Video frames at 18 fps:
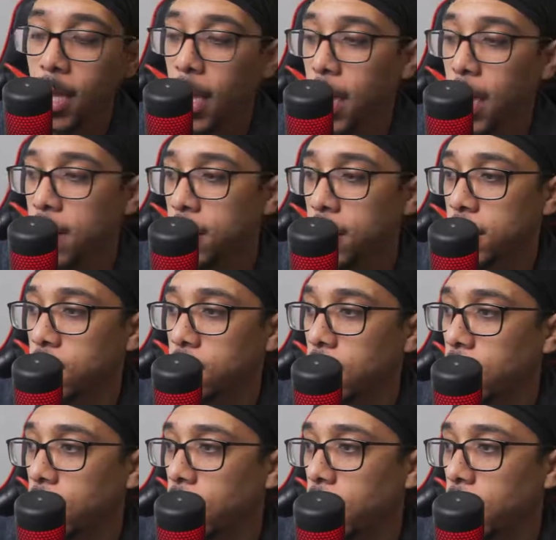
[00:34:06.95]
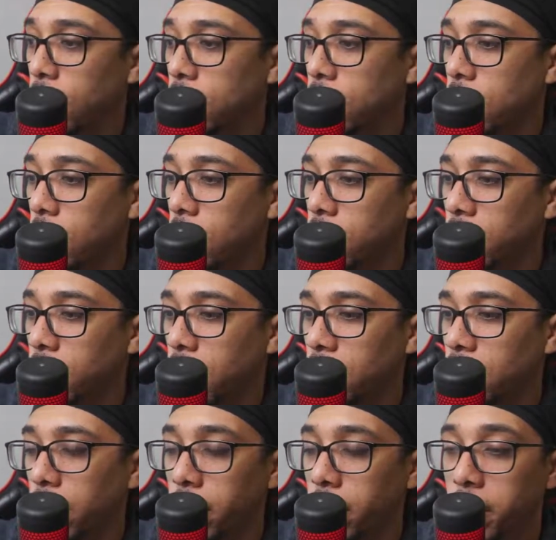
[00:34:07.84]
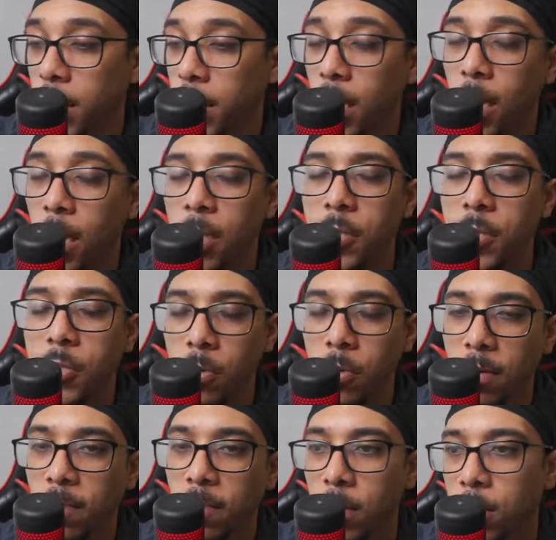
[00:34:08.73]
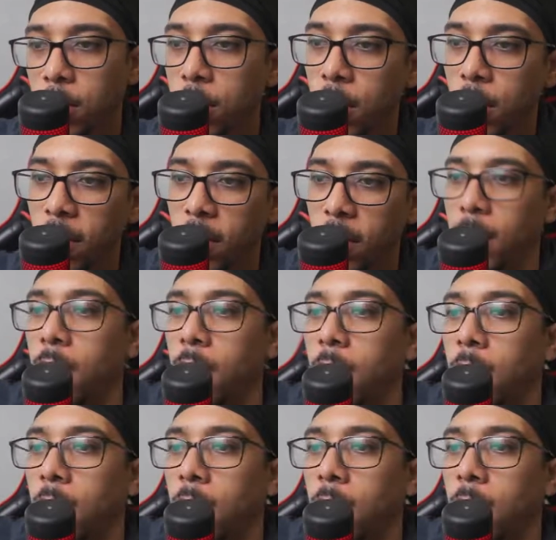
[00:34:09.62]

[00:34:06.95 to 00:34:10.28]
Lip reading: hey, this is what I talked about, blah blah blah, a short version of it.